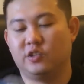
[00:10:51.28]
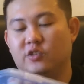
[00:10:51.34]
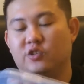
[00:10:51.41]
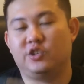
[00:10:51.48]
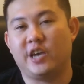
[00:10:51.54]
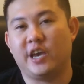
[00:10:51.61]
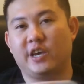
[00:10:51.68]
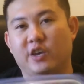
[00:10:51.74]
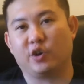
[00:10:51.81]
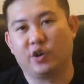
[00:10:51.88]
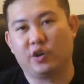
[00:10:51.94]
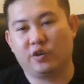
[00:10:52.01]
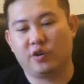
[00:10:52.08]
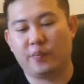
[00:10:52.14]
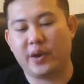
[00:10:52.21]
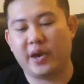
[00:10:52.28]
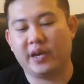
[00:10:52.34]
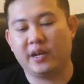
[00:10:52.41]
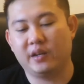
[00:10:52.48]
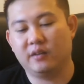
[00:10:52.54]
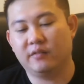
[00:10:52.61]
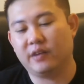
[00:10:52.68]
it to shake your
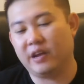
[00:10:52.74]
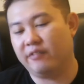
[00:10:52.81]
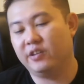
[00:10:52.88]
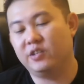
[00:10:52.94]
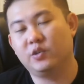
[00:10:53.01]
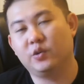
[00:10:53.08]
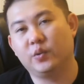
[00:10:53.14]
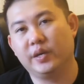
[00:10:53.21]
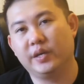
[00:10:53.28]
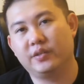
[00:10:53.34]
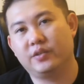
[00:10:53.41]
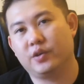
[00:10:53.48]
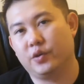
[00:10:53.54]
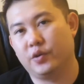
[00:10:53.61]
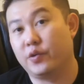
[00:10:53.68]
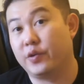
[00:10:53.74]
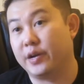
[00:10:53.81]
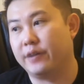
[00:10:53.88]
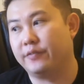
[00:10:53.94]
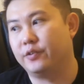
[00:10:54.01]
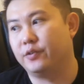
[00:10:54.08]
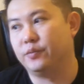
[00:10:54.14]
paint every 2 weeks, so you don't
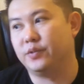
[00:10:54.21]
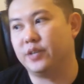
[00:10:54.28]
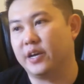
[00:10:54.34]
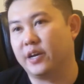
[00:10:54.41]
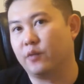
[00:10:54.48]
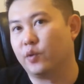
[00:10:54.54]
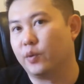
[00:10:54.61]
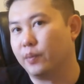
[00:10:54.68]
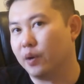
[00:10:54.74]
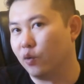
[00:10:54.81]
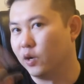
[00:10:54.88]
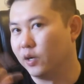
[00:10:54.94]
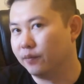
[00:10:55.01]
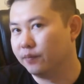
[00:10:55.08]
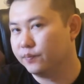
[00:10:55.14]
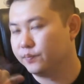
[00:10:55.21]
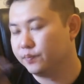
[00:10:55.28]
have to shake it one by one.